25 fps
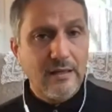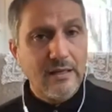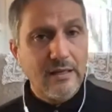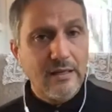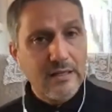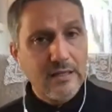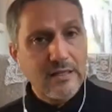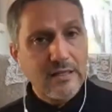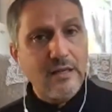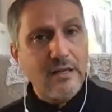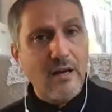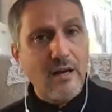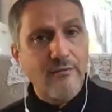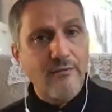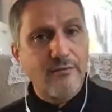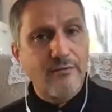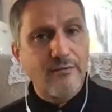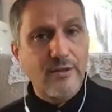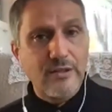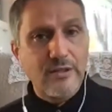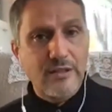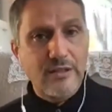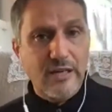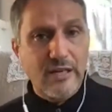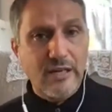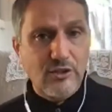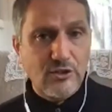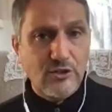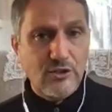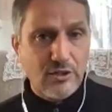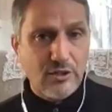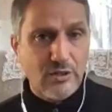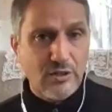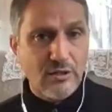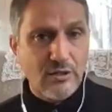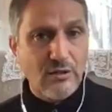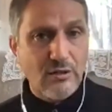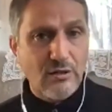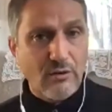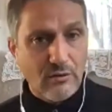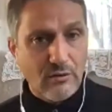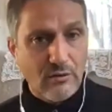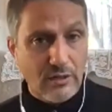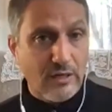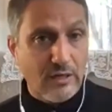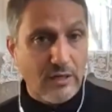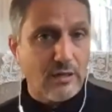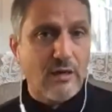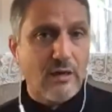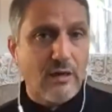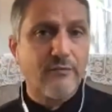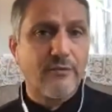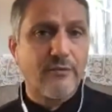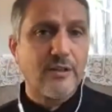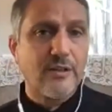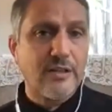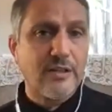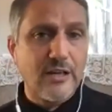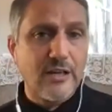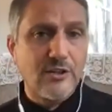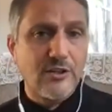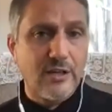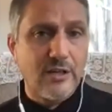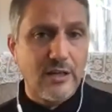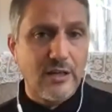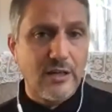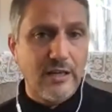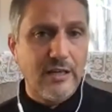its confrontation or the confrontation